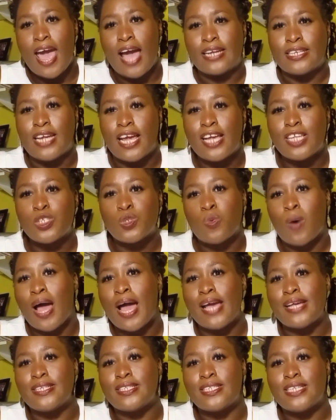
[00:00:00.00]
And hence
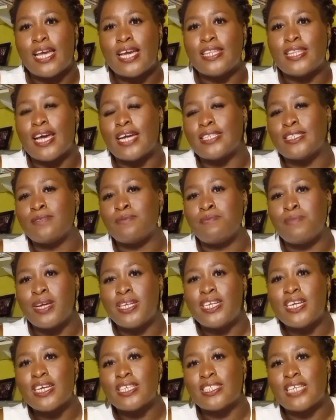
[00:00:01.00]
why I say that
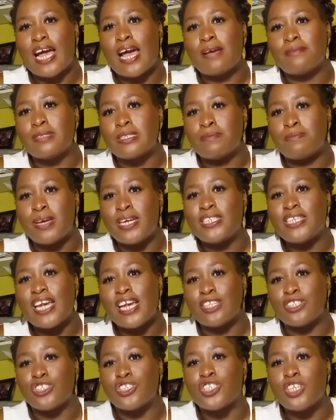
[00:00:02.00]
many a times men
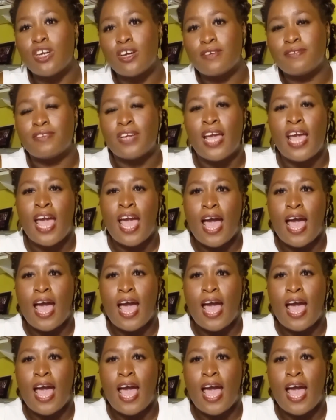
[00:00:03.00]
can serve